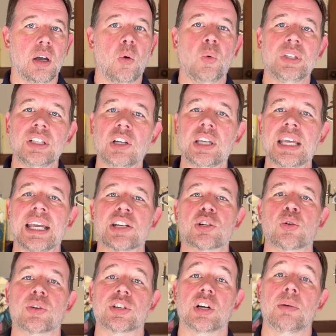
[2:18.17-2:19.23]
When looking at
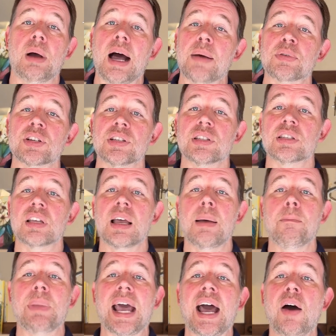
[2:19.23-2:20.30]
short-term options,
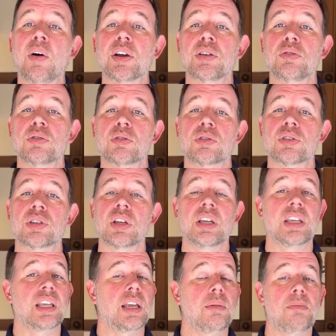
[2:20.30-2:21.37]
power users
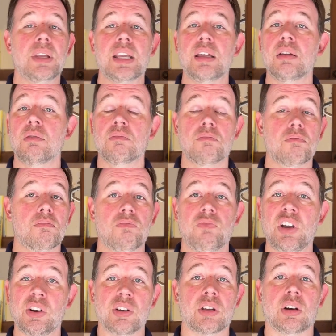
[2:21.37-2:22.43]
can be
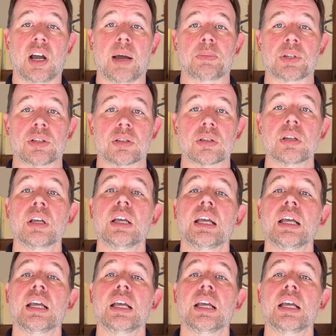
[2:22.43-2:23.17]
very good options.